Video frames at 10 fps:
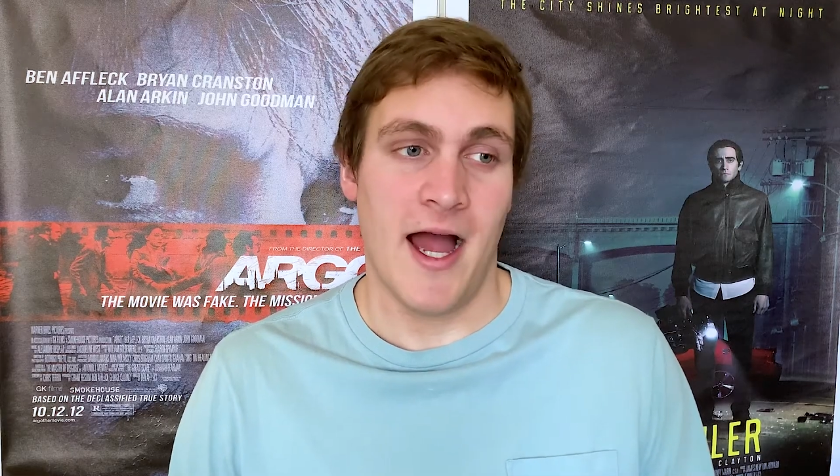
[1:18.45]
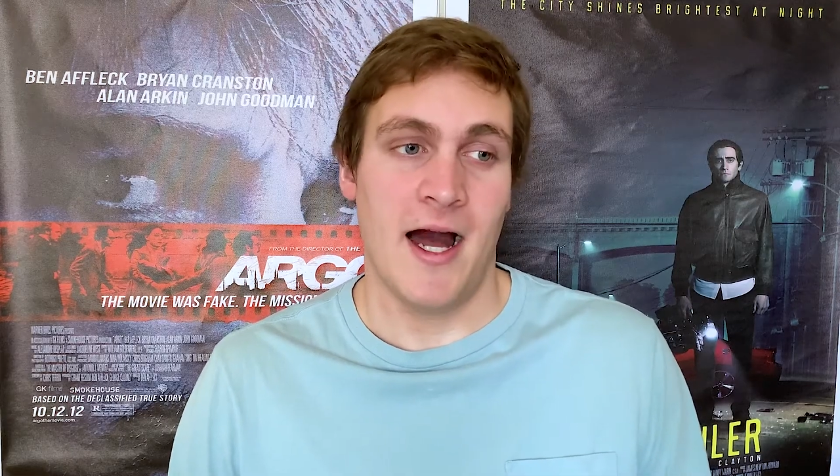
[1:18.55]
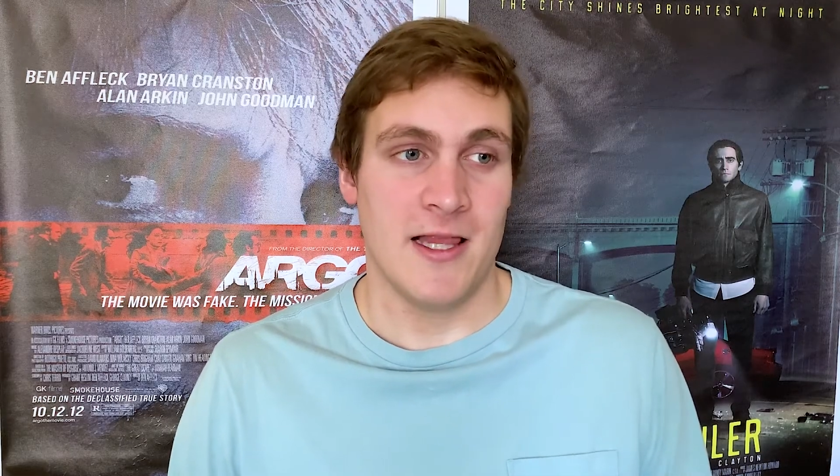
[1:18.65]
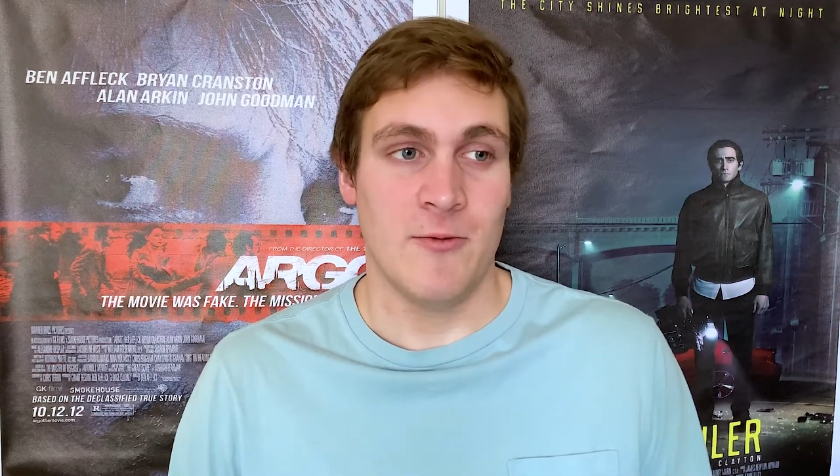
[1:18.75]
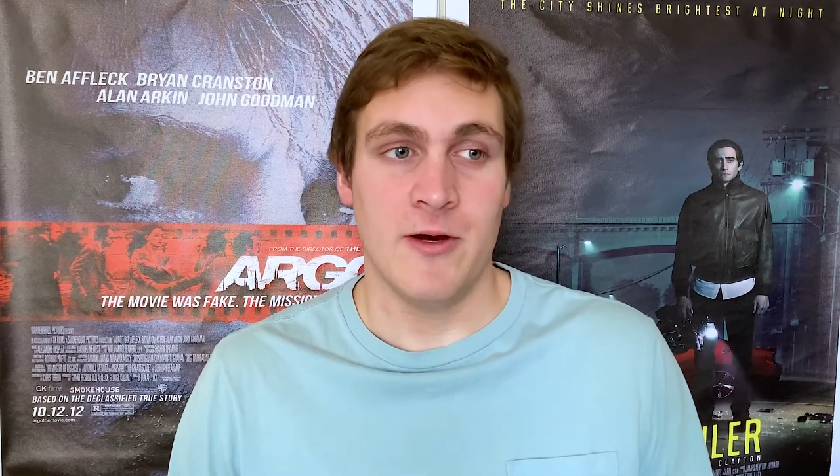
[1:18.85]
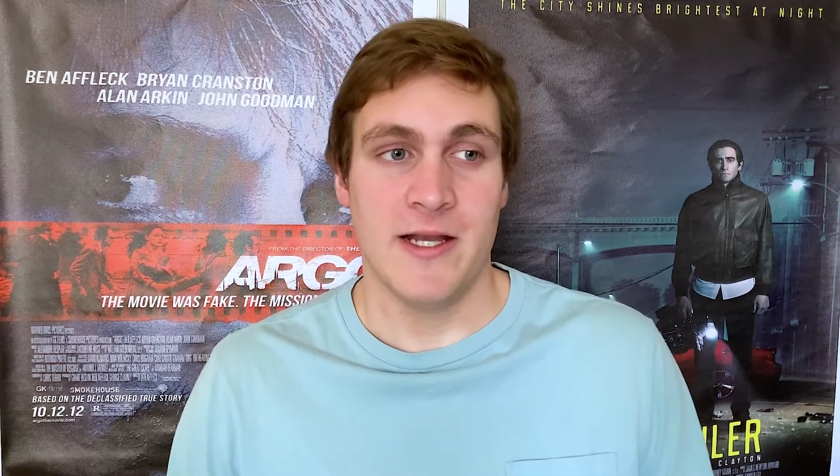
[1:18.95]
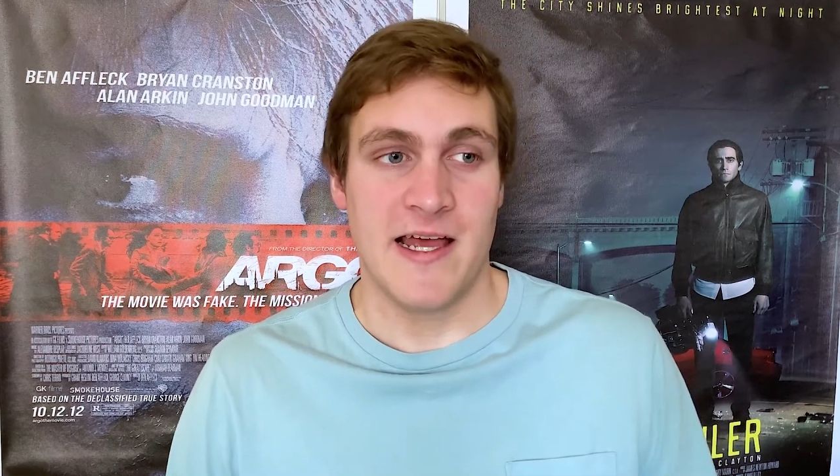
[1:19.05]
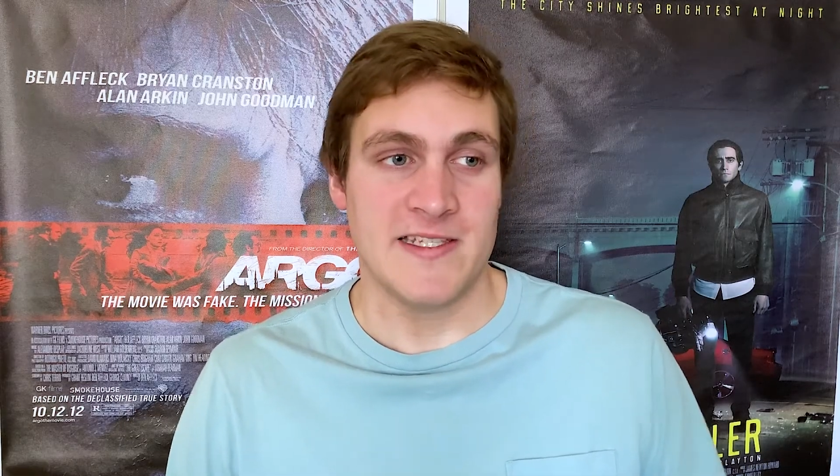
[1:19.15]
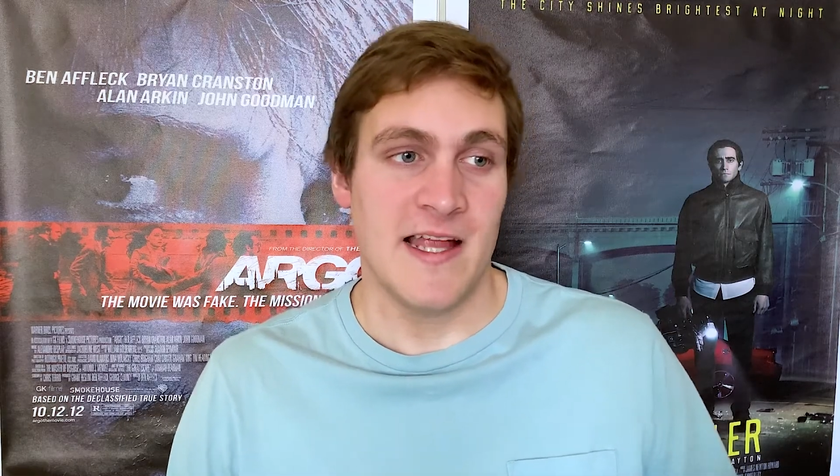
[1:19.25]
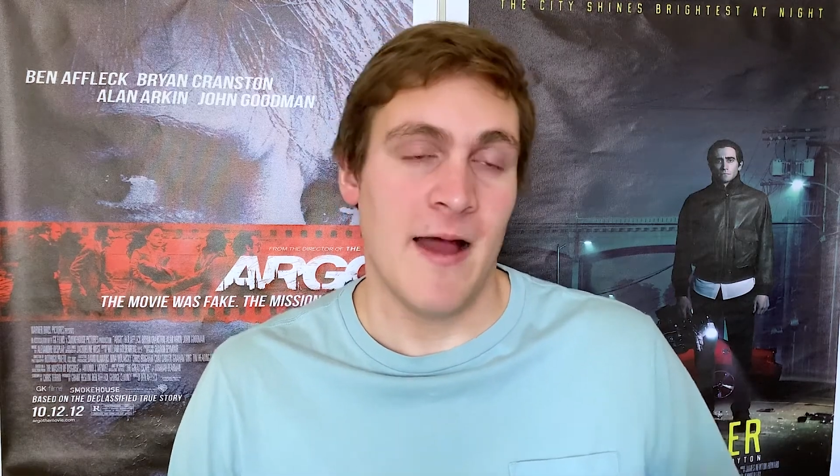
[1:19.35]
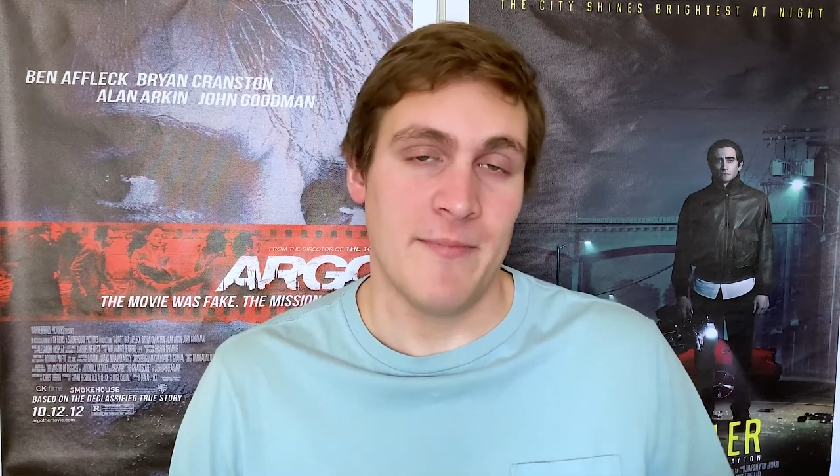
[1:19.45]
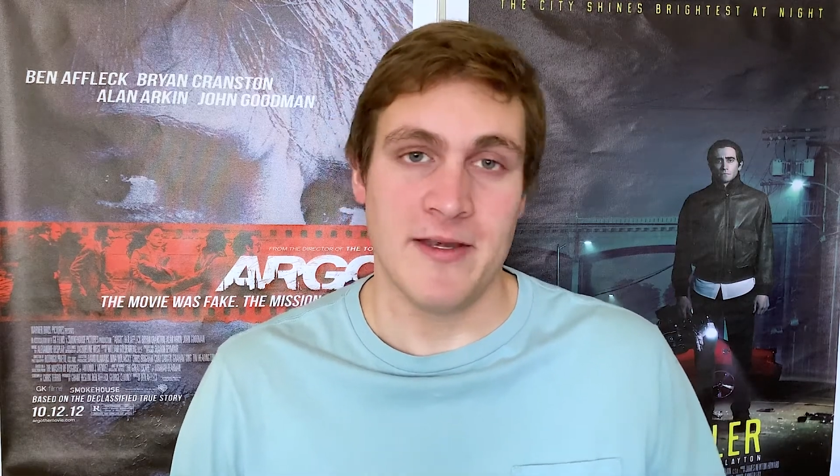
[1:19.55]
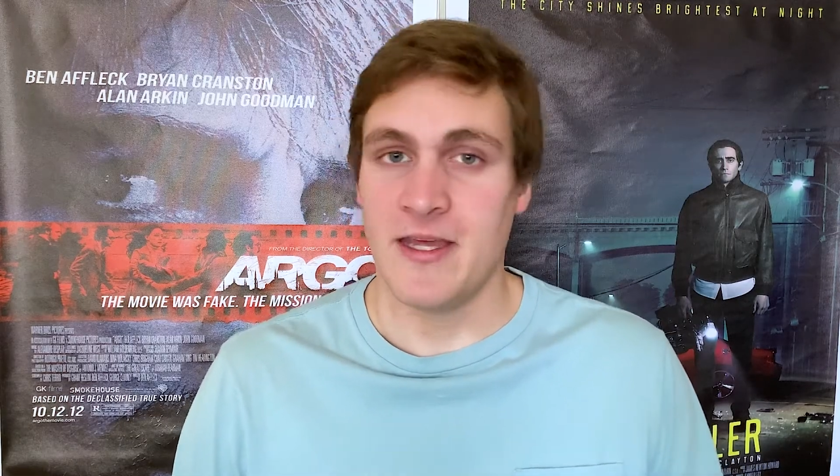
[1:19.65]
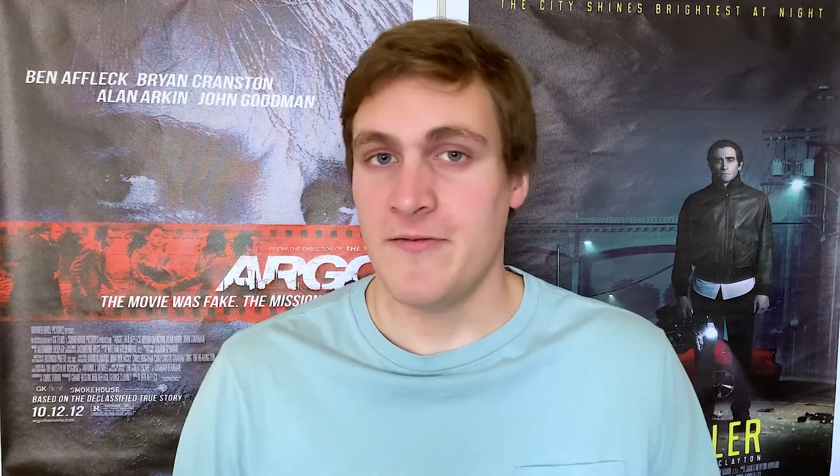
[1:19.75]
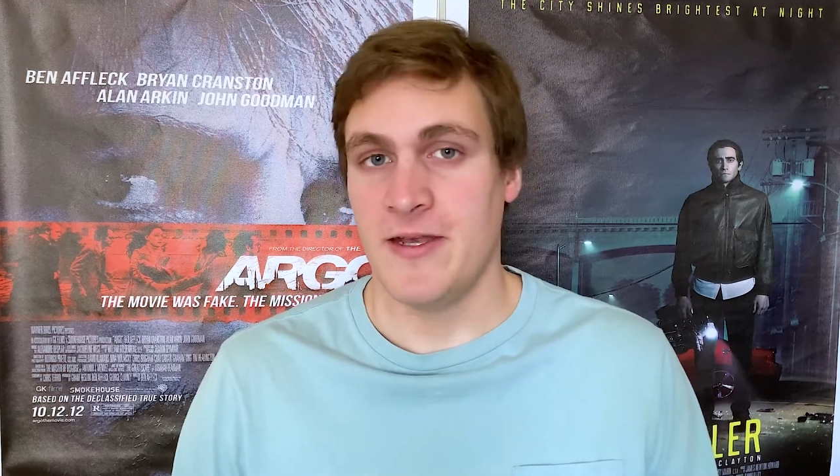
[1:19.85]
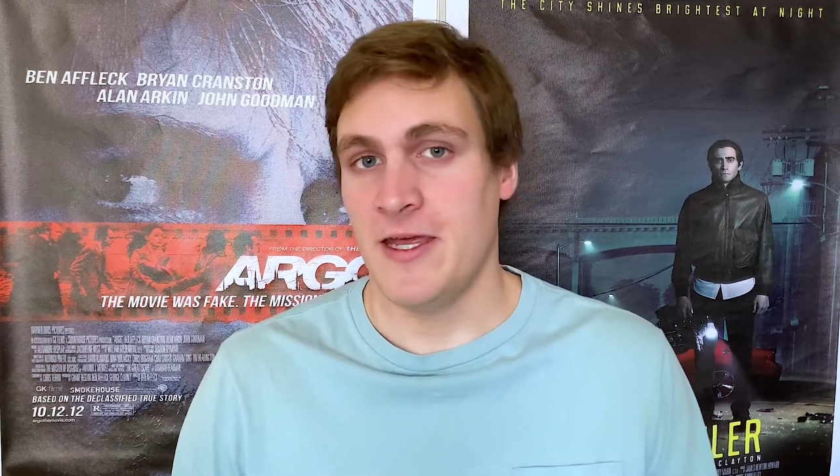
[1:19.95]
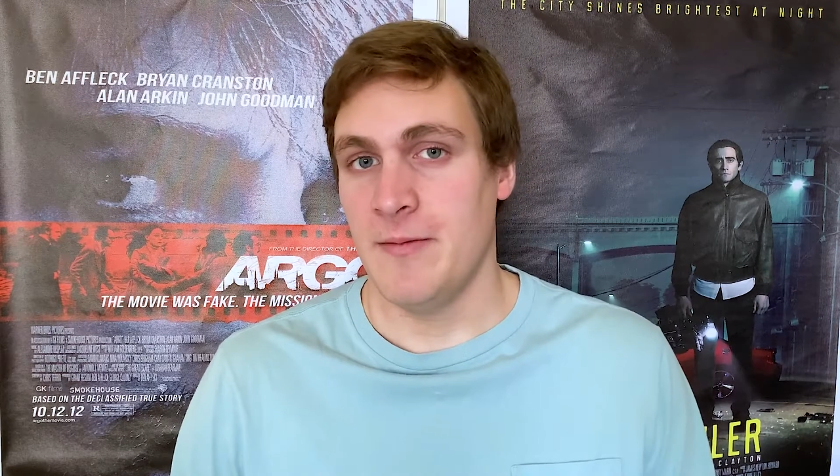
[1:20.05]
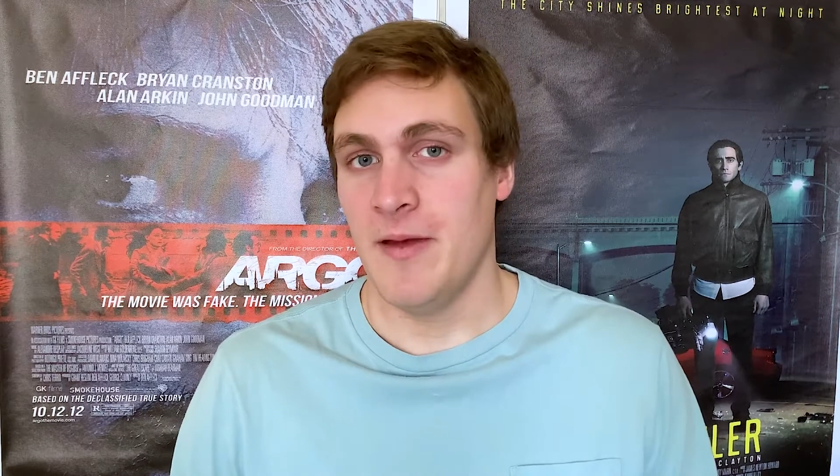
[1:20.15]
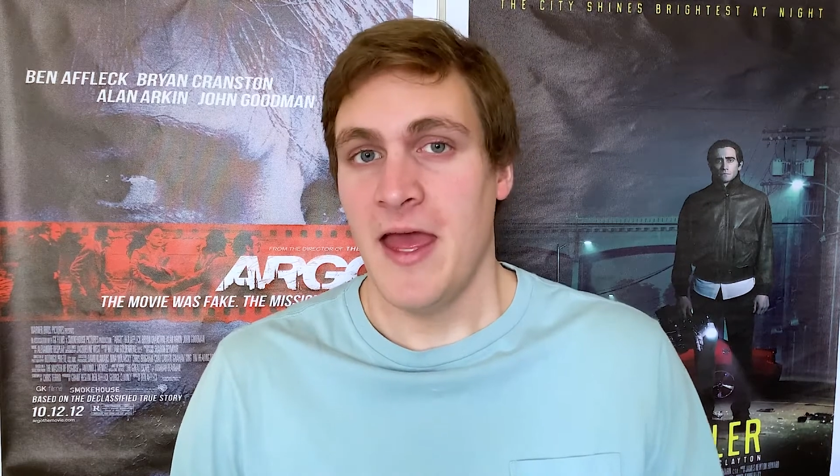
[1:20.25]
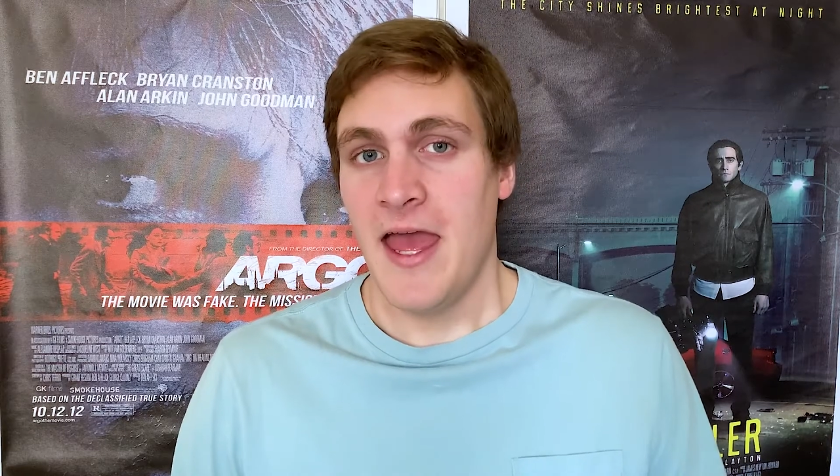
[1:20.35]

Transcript: Hollywood has not been giving him